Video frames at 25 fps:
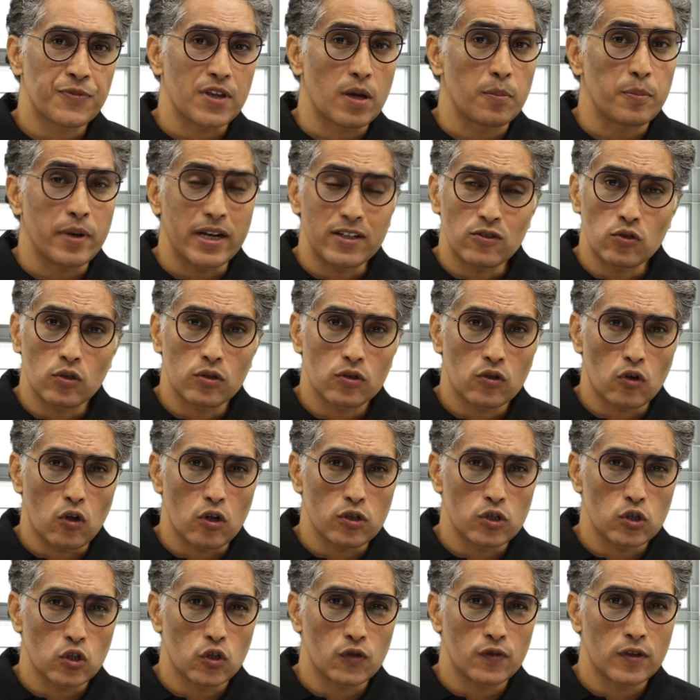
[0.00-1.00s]
a petrol
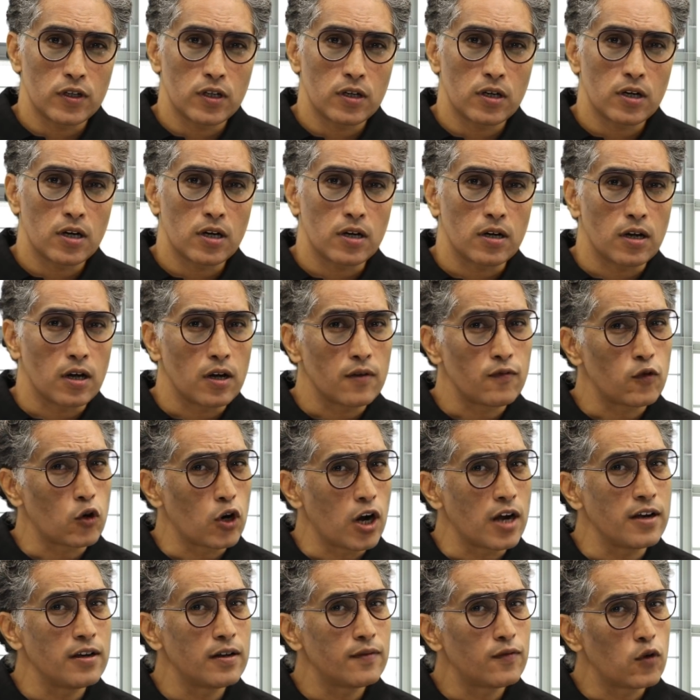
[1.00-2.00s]
crossover
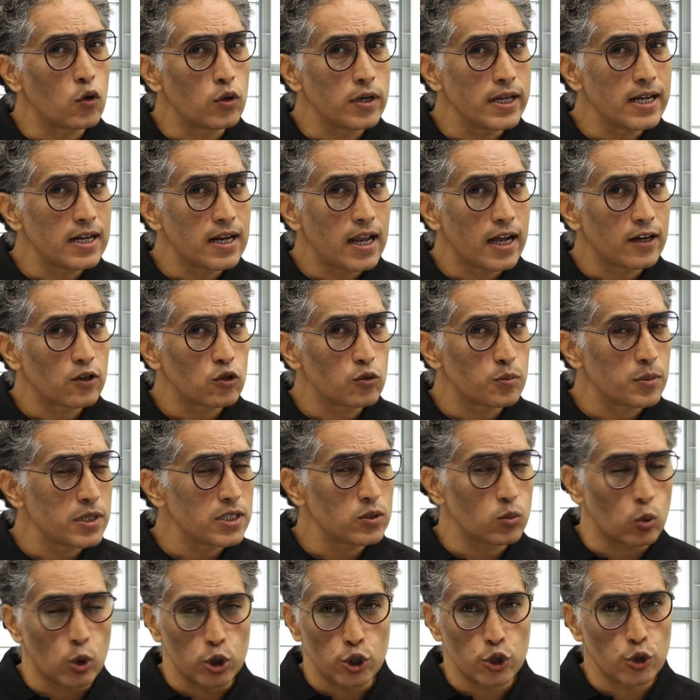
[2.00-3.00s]
for under 14 lakh
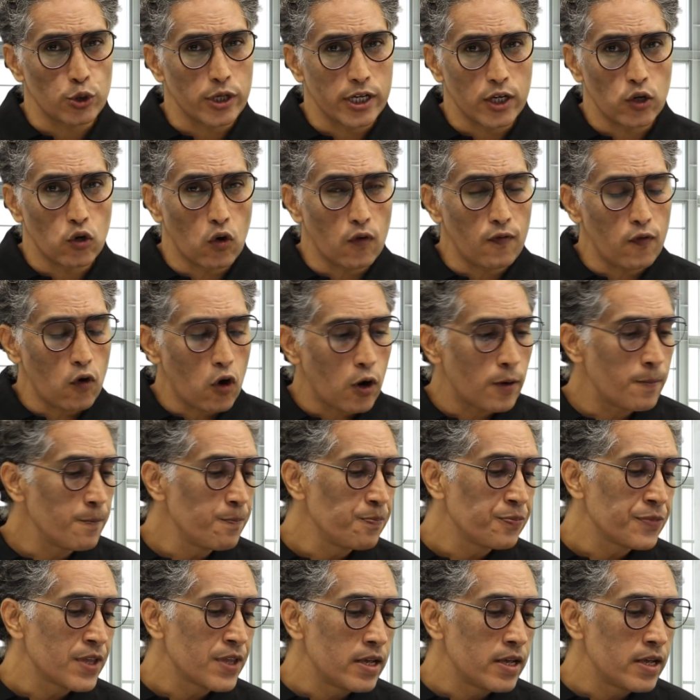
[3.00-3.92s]
rupees. What should he go for?